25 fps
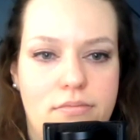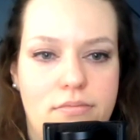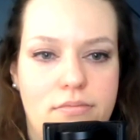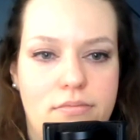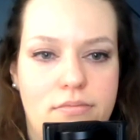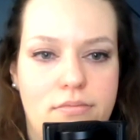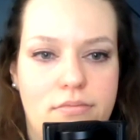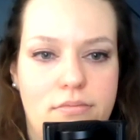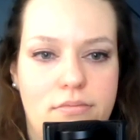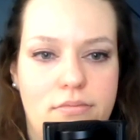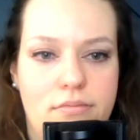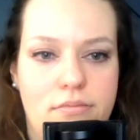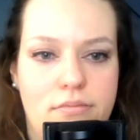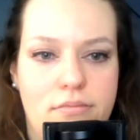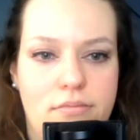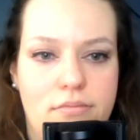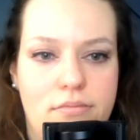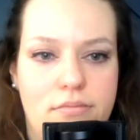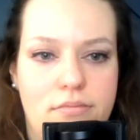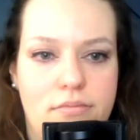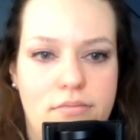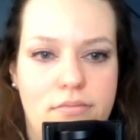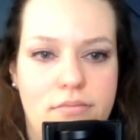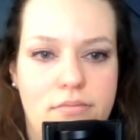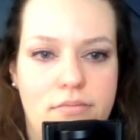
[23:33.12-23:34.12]

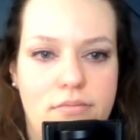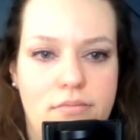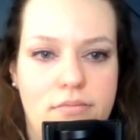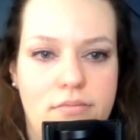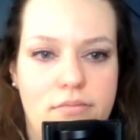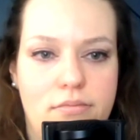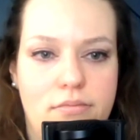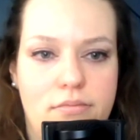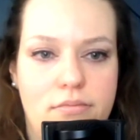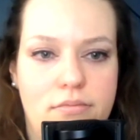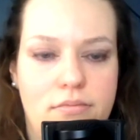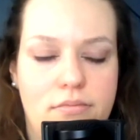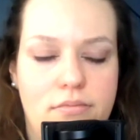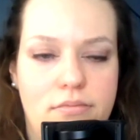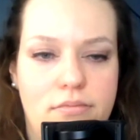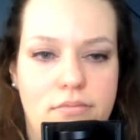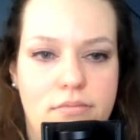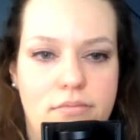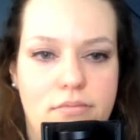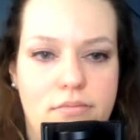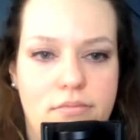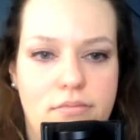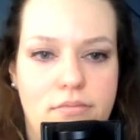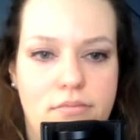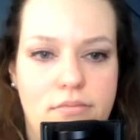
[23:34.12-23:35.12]

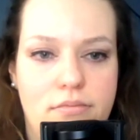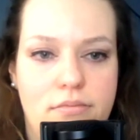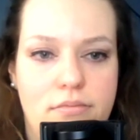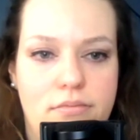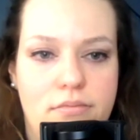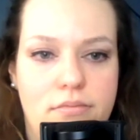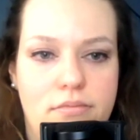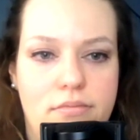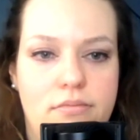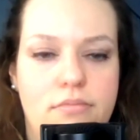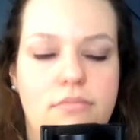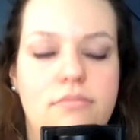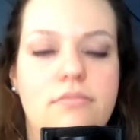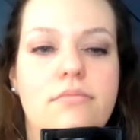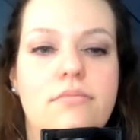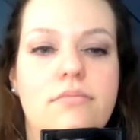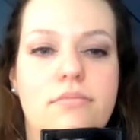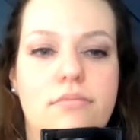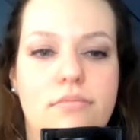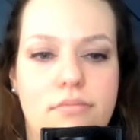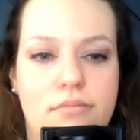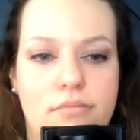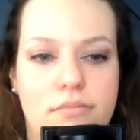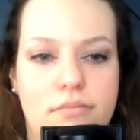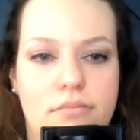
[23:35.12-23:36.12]

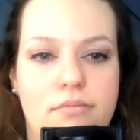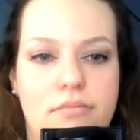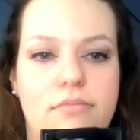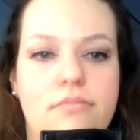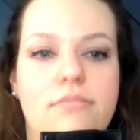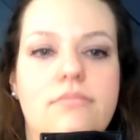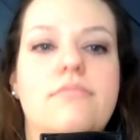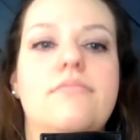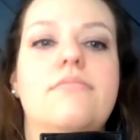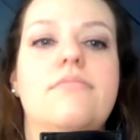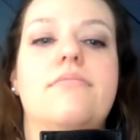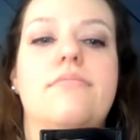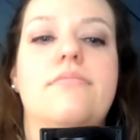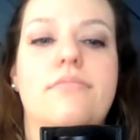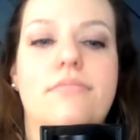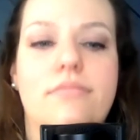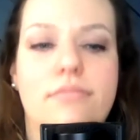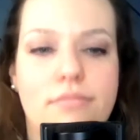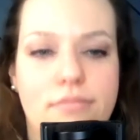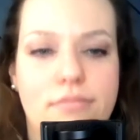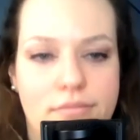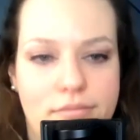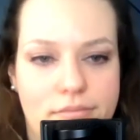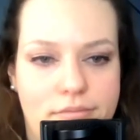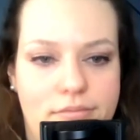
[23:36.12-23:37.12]

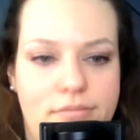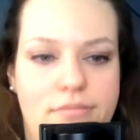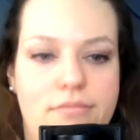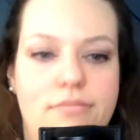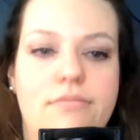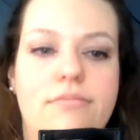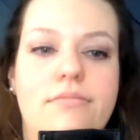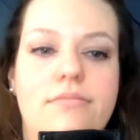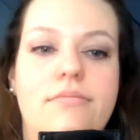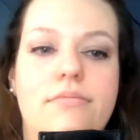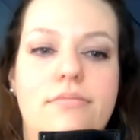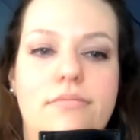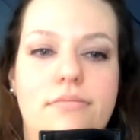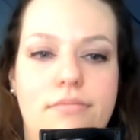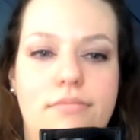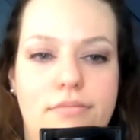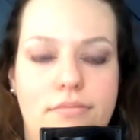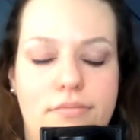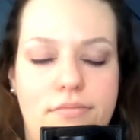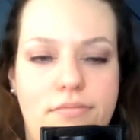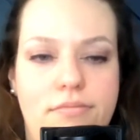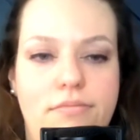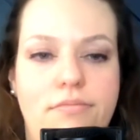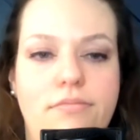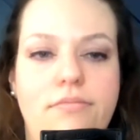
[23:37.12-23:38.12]

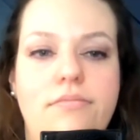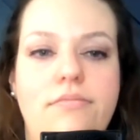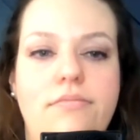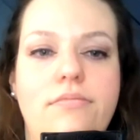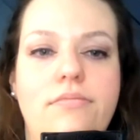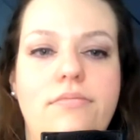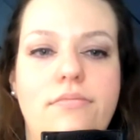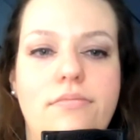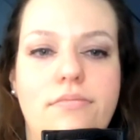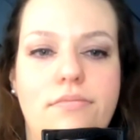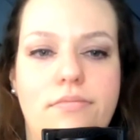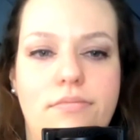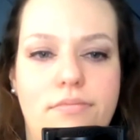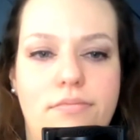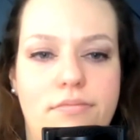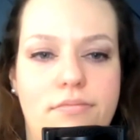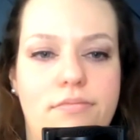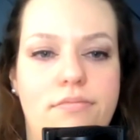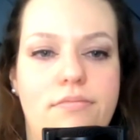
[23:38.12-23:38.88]
This person isn't speaking.